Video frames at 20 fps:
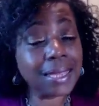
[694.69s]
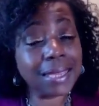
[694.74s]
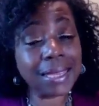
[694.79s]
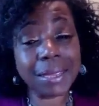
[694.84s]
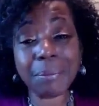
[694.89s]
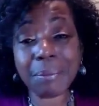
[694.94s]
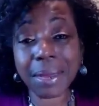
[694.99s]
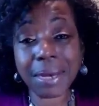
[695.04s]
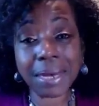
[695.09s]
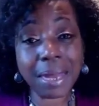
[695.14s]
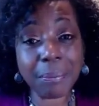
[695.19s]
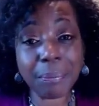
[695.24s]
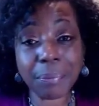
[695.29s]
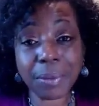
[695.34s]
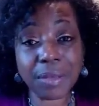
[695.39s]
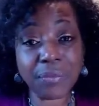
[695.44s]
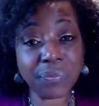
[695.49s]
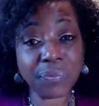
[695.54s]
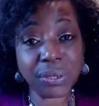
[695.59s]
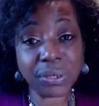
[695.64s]
It may not
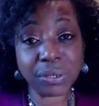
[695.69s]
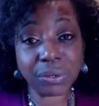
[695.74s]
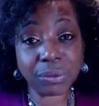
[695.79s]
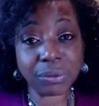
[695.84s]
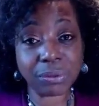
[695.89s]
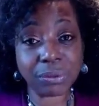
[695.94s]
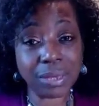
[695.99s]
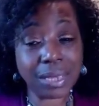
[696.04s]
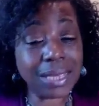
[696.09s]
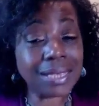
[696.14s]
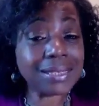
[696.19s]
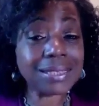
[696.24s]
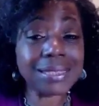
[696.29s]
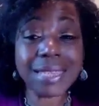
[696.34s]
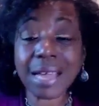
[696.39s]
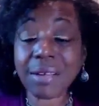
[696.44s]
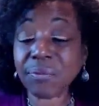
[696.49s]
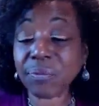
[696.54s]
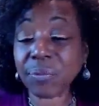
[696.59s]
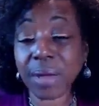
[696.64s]
be for you, it's
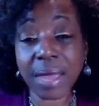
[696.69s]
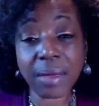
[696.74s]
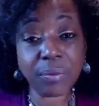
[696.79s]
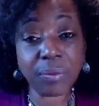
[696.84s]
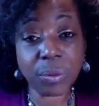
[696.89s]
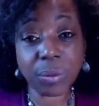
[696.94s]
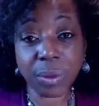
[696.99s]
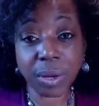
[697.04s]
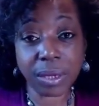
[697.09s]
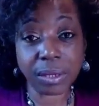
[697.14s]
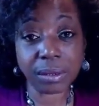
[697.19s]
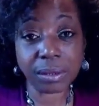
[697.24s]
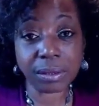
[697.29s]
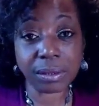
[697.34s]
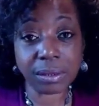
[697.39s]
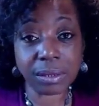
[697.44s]
not for everyone.